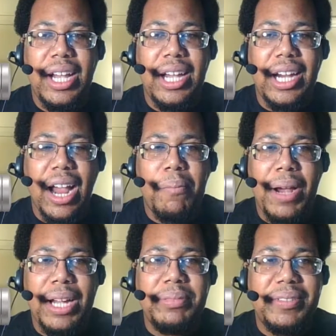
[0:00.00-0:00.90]
It kind of
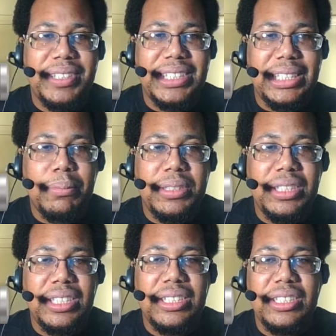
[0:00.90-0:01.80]
reminds me of The
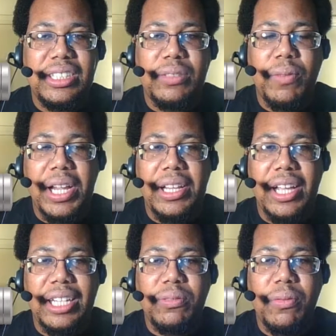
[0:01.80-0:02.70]
Simpsons, just the way the
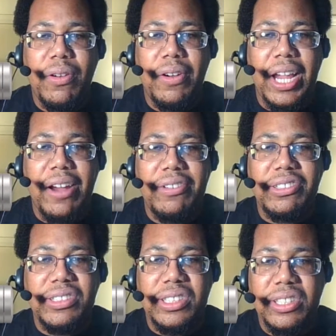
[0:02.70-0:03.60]
actual
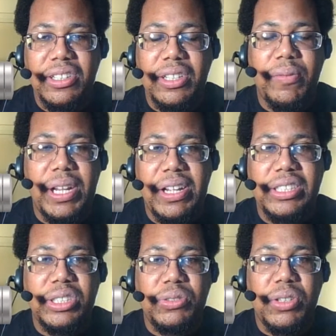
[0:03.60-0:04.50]
characters look, the way they're
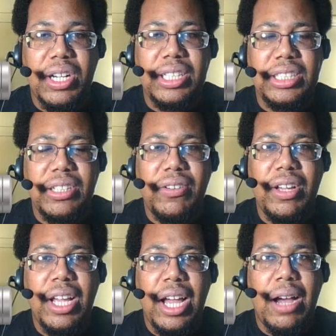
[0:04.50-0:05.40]
actually drawn. So
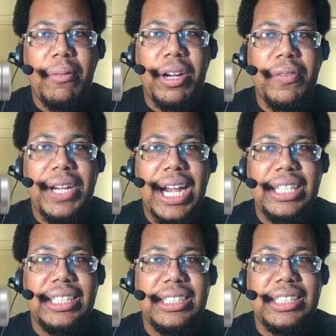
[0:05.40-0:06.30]
I'm gonna
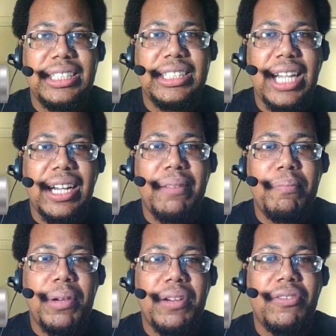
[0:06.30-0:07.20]
react to this in a second,
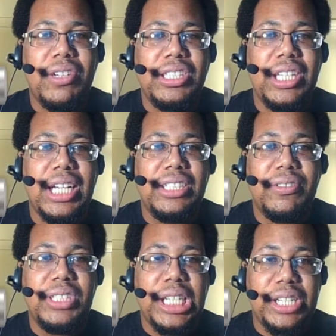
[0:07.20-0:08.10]
but of course you guys know
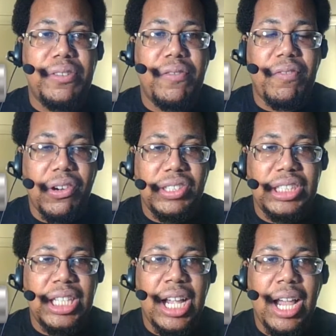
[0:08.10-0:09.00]
what you have to do first.